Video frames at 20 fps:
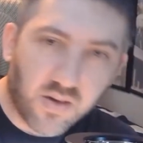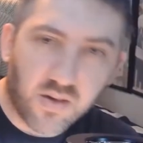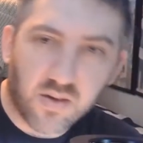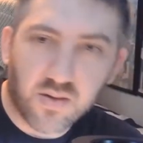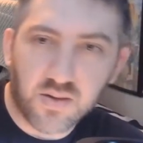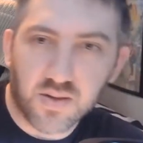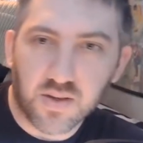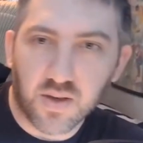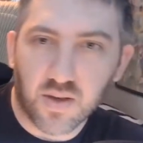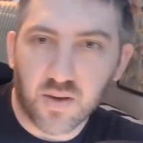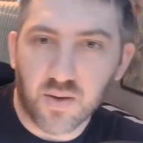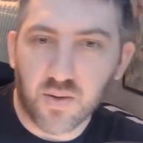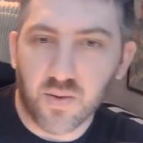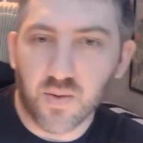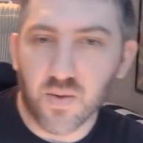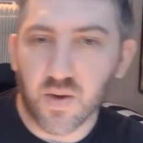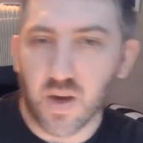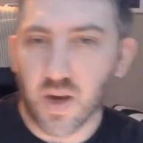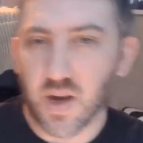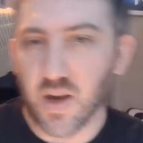
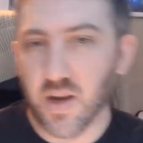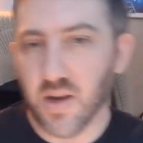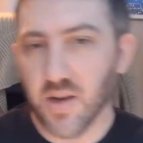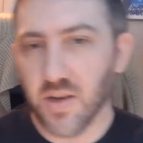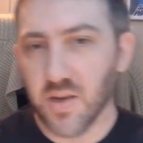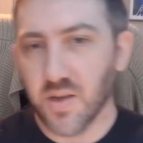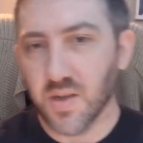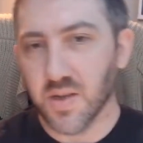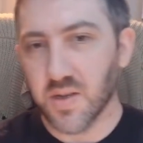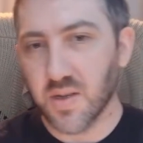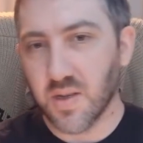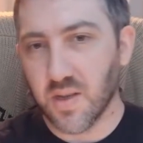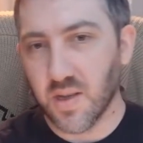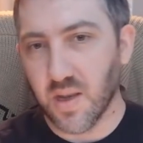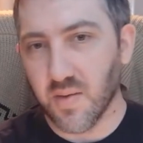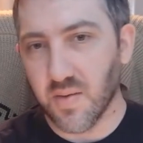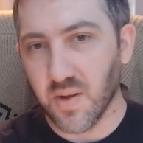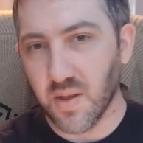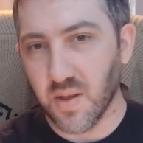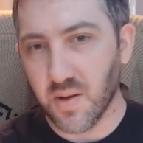So you just give
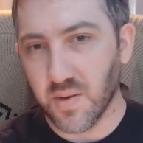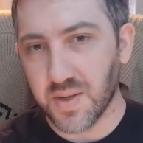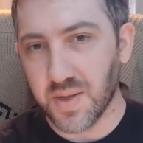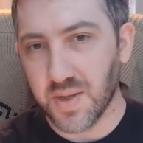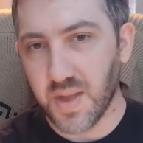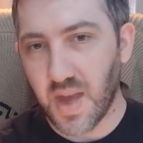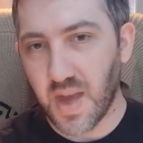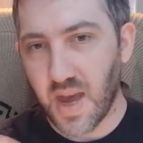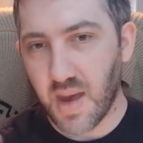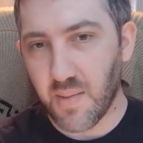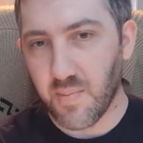it a little snap,